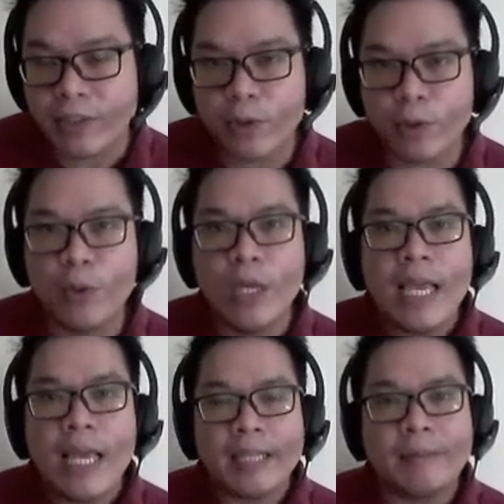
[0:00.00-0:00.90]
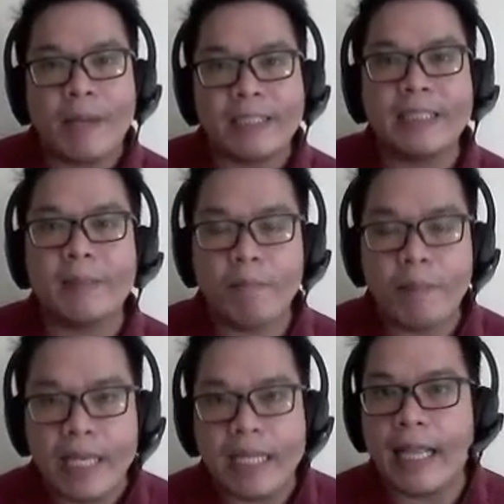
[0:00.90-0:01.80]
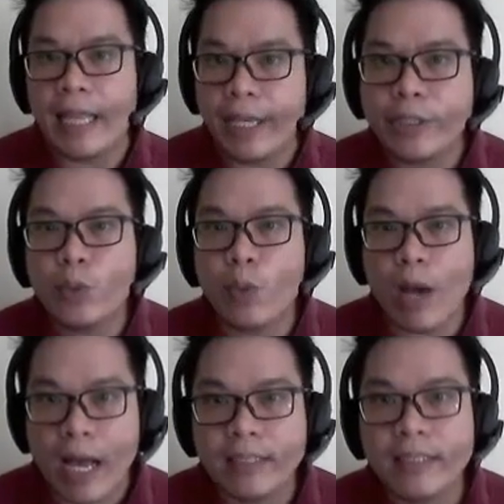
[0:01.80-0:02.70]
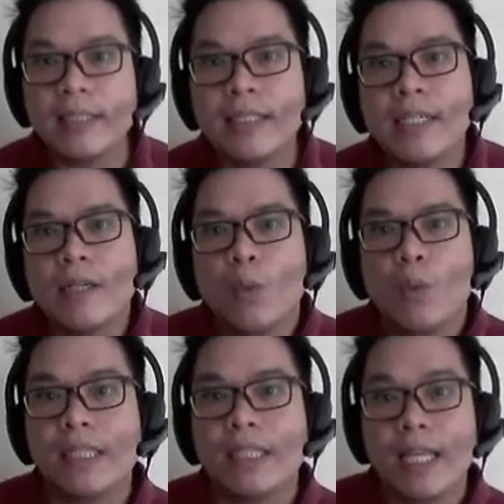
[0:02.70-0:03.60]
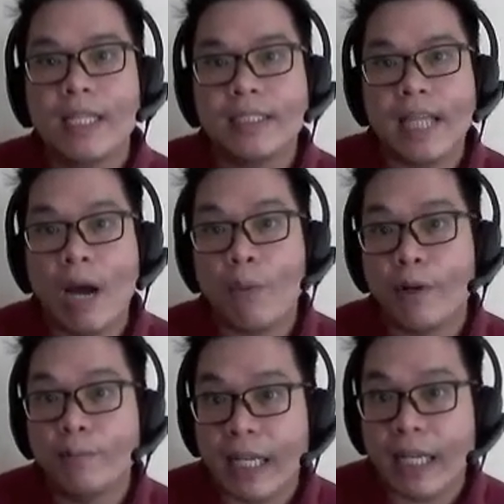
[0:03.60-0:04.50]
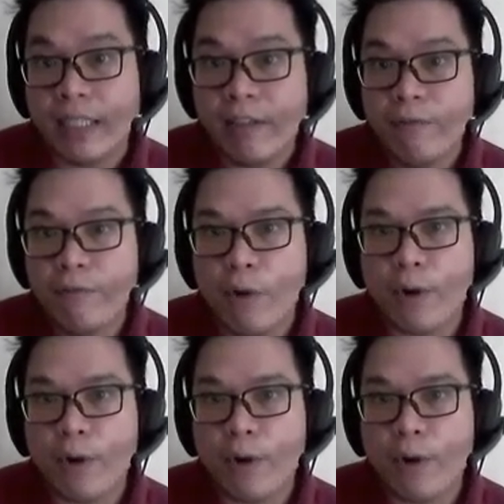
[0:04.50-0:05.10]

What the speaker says: So it must be clear to us what is our objective,